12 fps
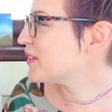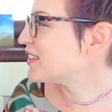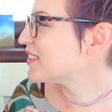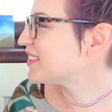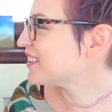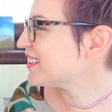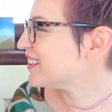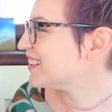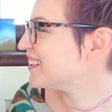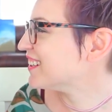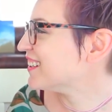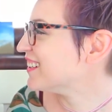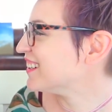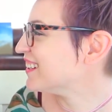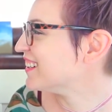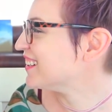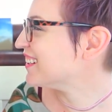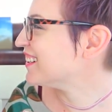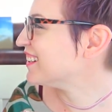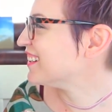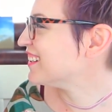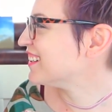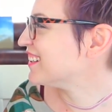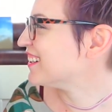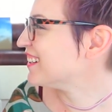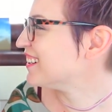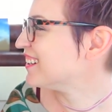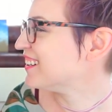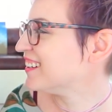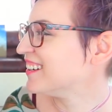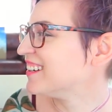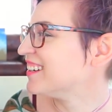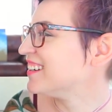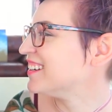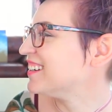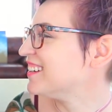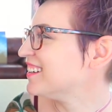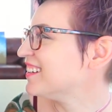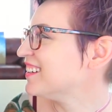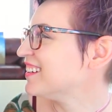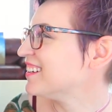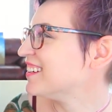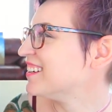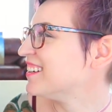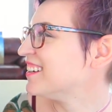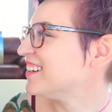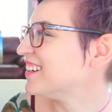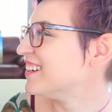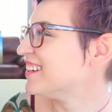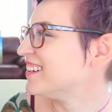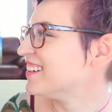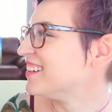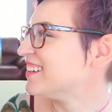The person shown says nothing.